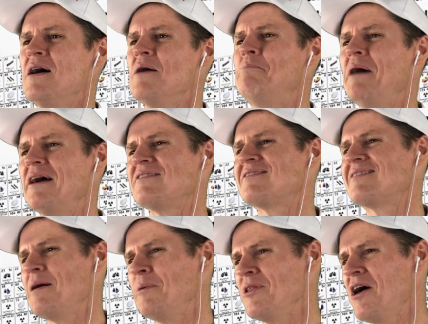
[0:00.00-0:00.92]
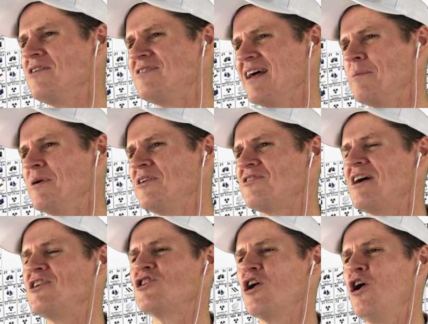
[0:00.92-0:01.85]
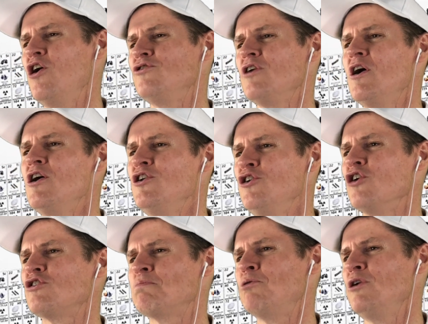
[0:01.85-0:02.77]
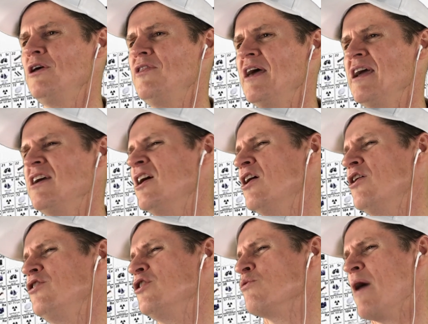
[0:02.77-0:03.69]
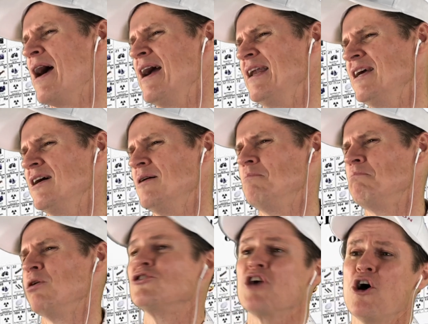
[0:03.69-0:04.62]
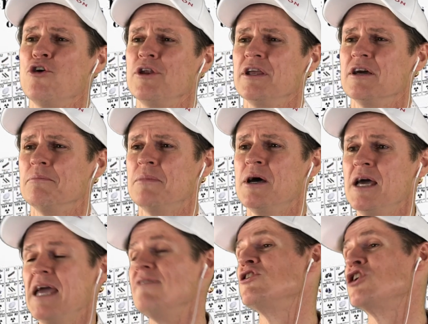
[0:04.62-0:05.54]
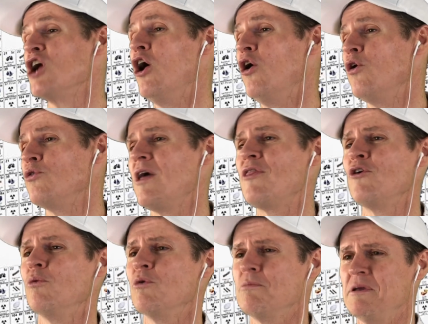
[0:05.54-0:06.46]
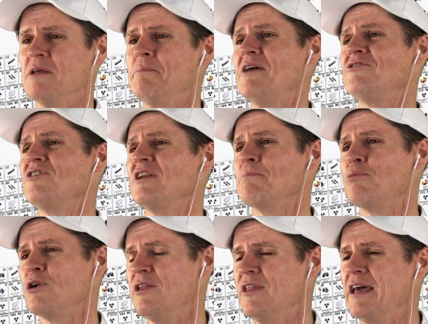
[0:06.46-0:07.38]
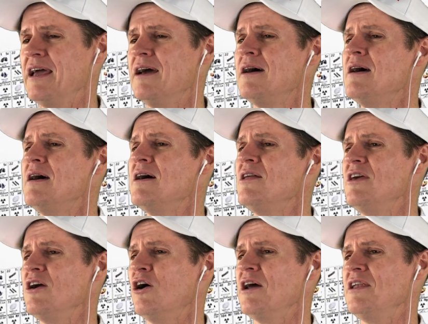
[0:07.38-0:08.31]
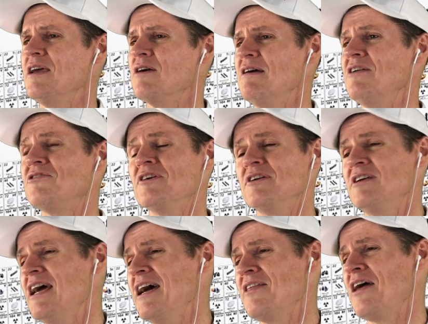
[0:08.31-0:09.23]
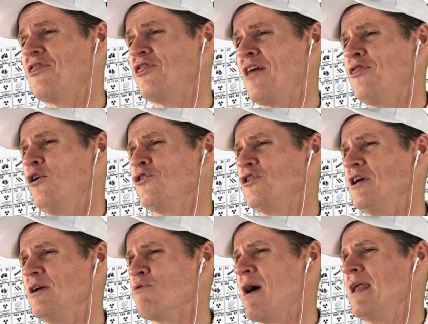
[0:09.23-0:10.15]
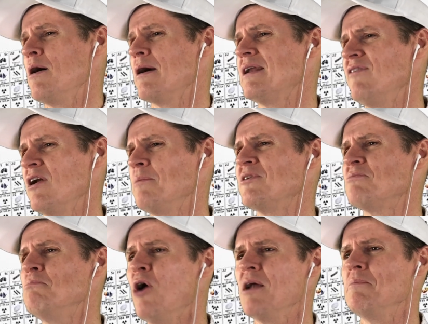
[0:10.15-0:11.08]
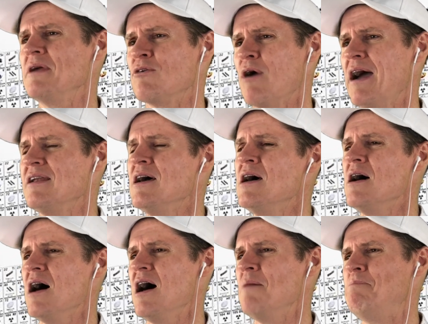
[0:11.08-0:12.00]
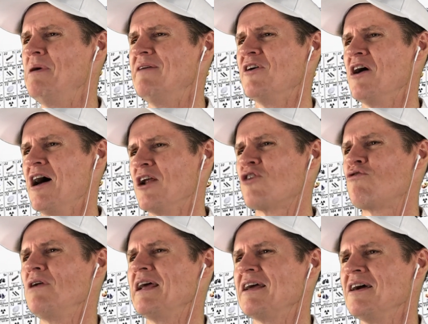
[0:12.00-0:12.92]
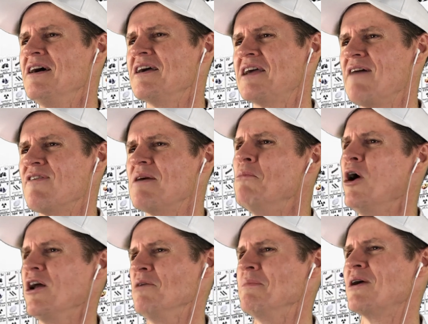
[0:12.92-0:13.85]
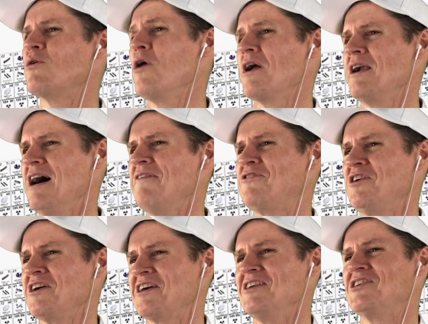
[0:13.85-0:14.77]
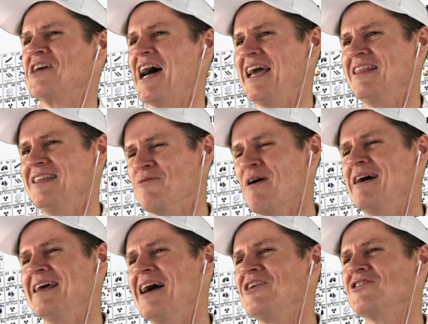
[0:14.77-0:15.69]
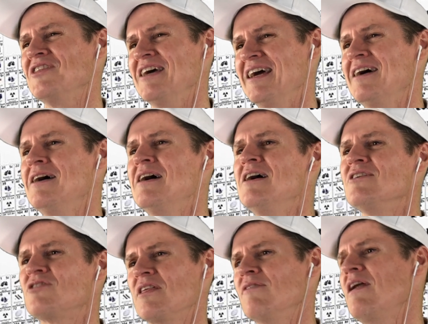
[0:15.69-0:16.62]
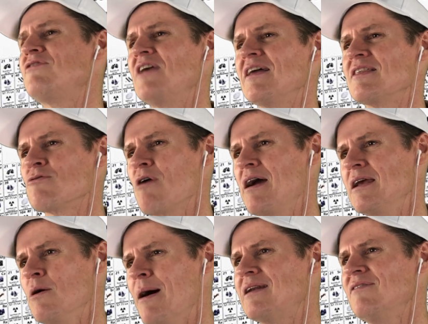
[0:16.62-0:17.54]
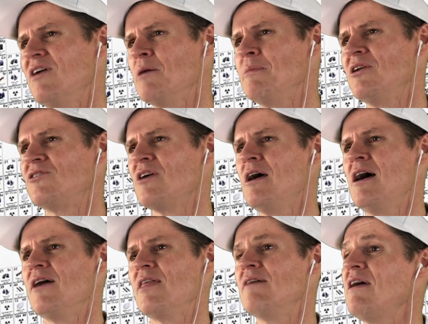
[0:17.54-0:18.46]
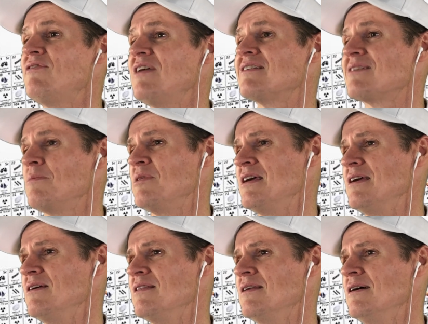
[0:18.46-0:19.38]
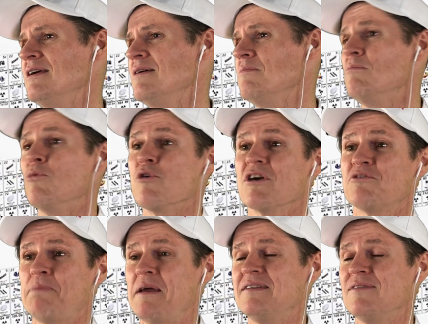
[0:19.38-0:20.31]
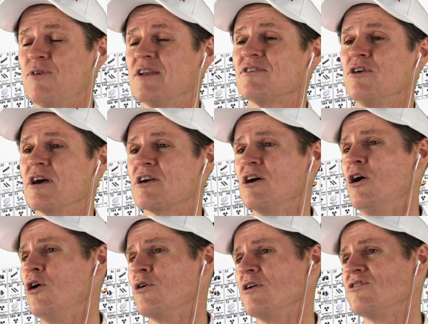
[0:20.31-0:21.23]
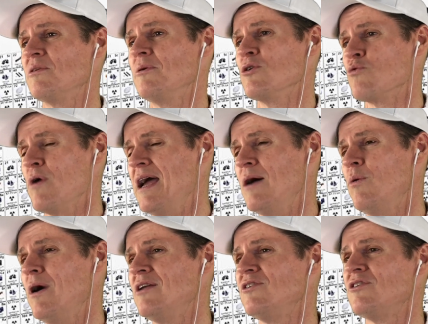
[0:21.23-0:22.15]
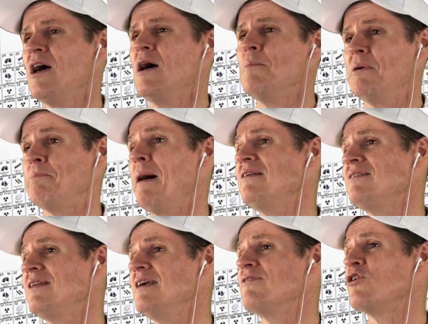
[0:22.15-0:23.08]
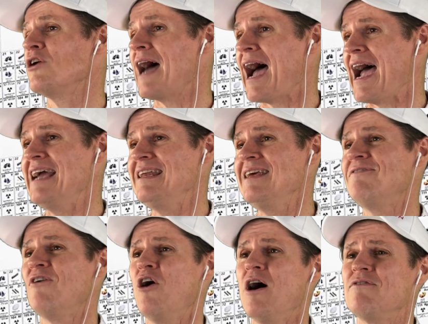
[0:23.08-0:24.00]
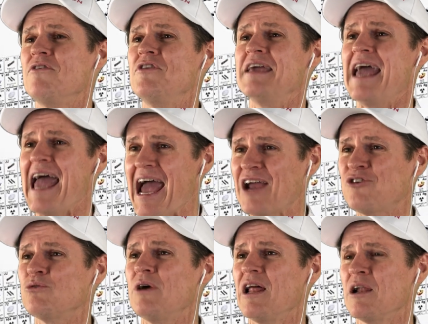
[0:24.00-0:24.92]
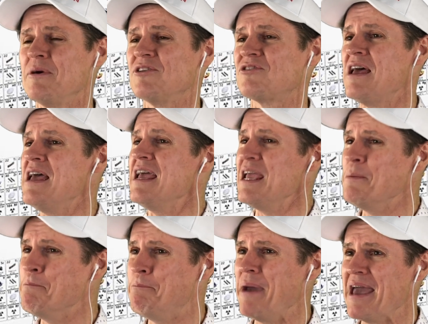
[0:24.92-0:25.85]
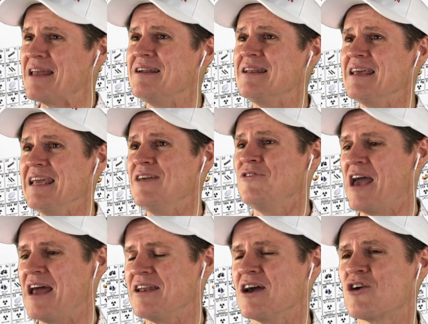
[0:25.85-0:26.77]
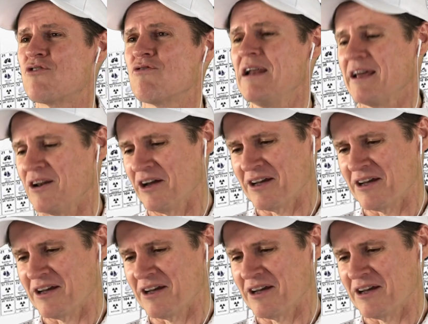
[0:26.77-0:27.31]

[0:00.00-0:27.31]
But some of those elements they chose not to put in there. Uranium, plutonium, even gold they thought wouldn't be the best thing to put in there. The idea is that, they thought the radioactive elements mightn't be great. A bit of an acrylic covering might not be quite enough to contain the radiation there. So they've left out the radioactive elements. They've left out some of the more expensive ones like gold and some of the rare ones. But basically you've got 85 of the actual elements embedded in that acrylic.